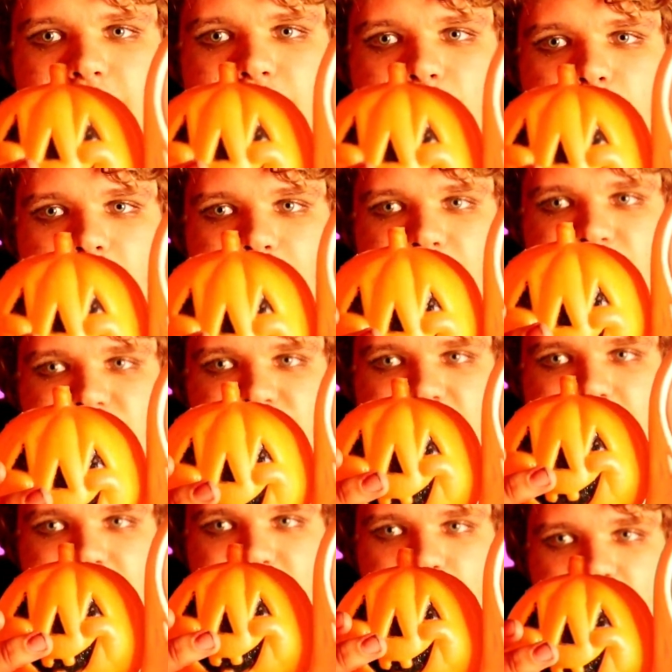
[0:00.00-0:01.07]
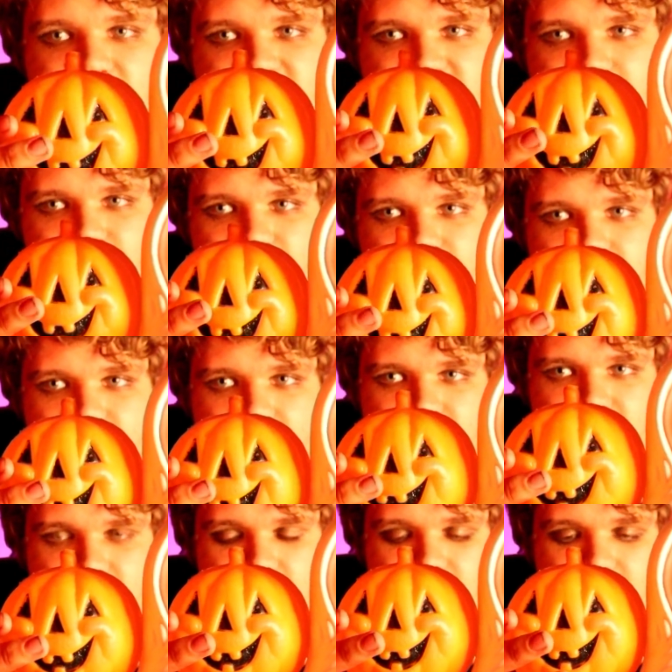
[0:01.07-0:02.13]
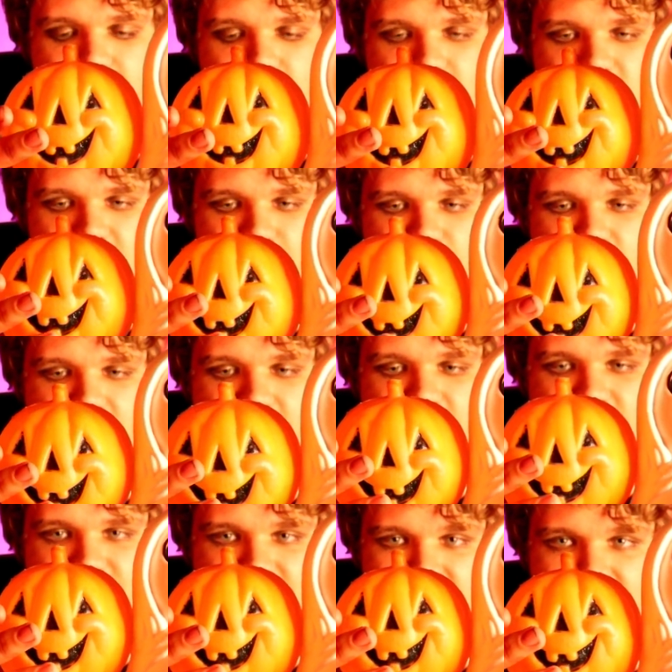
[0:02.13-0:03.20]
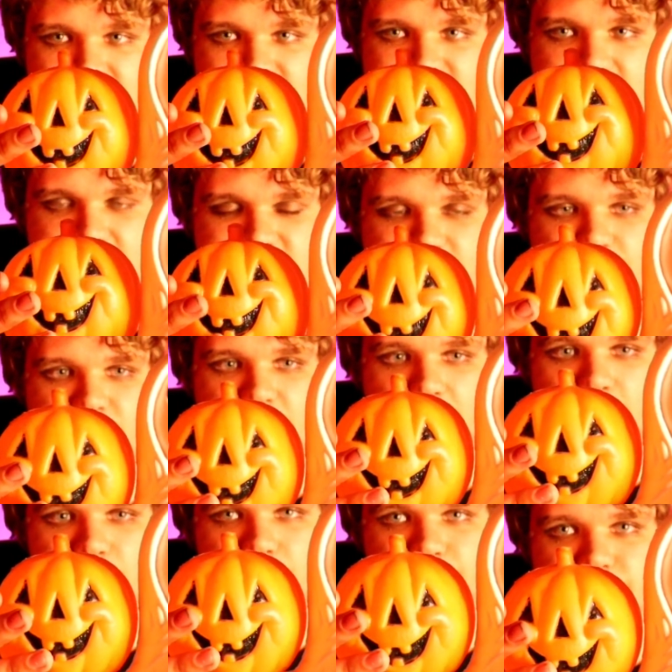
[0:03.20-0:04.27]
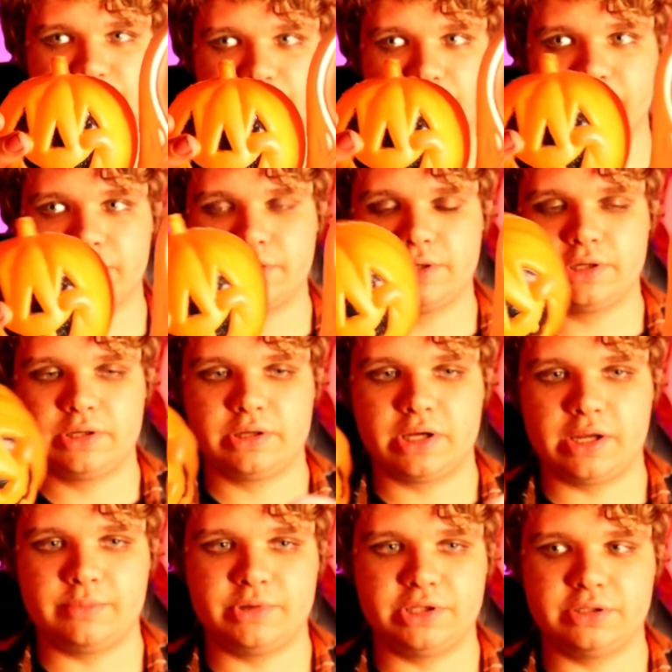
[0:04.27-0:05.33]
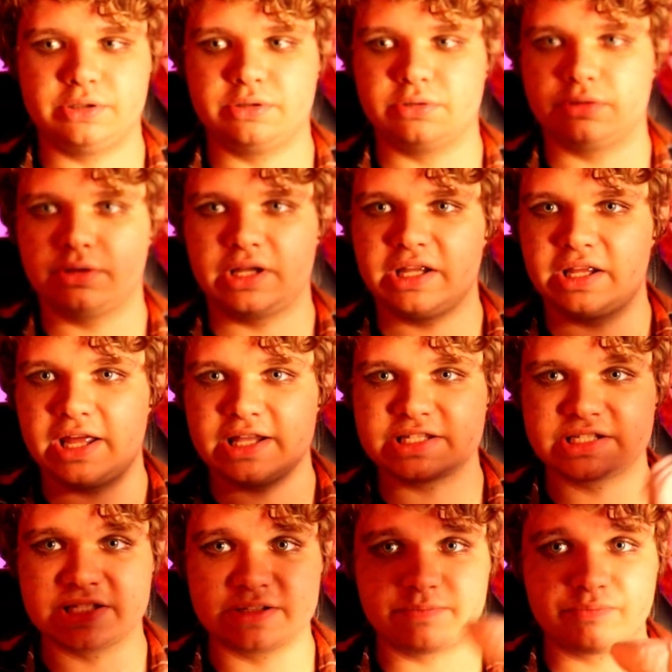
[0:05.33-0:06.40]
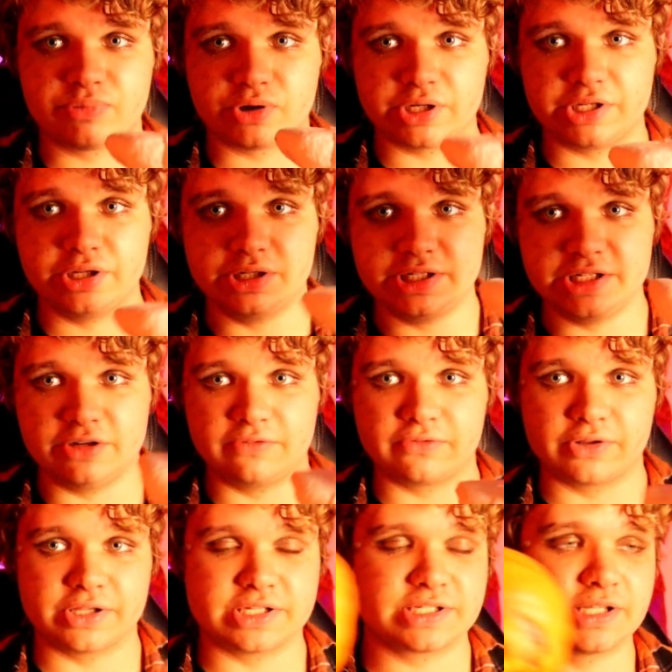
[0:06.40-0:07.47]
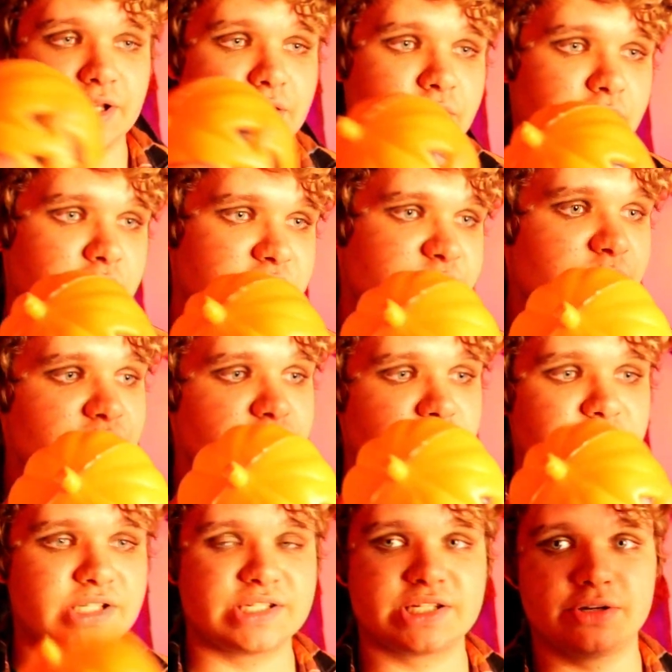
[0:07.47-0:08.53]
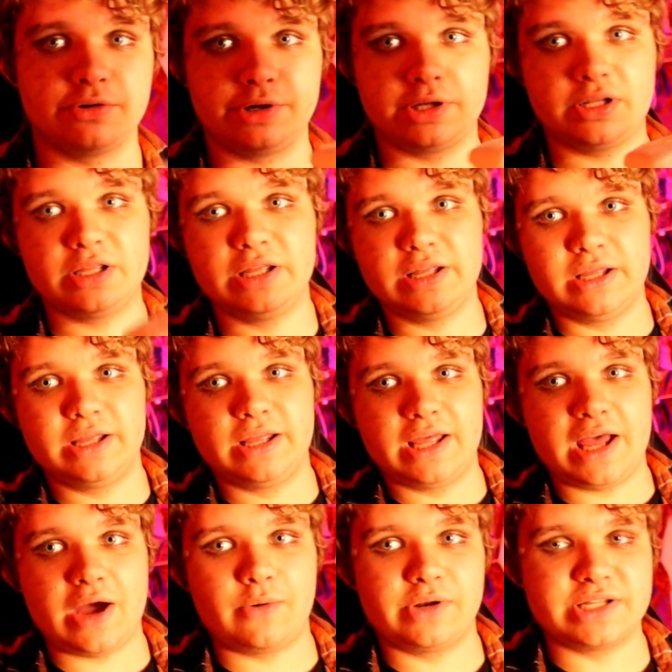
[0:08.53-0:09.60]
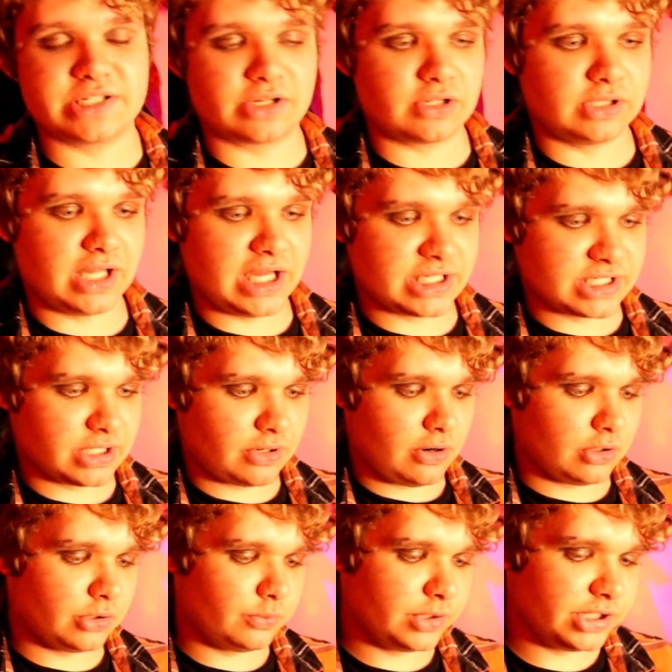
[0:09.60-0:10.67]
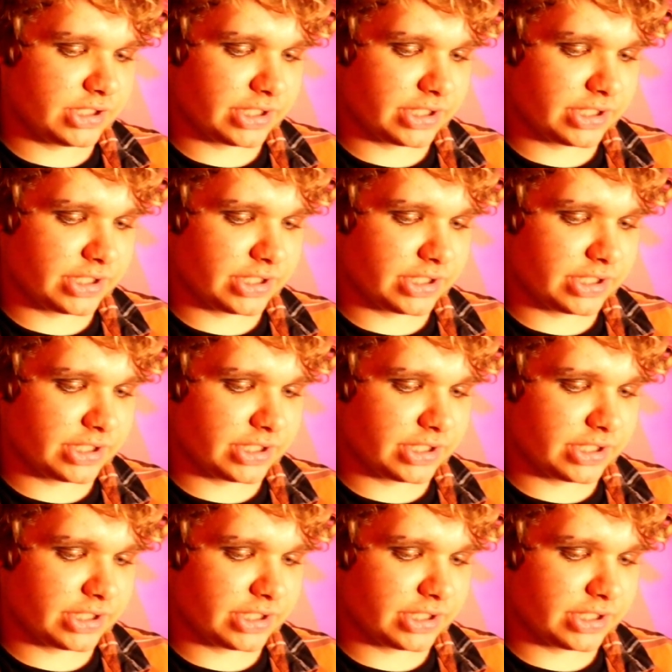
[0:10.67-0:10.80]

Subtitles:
you know what, I'm just gonna do it because I really like it. I'm glad I did. It's got some problems, but I mean, that's a pretty good deal for this thing, especially considering how it is a classic Halloween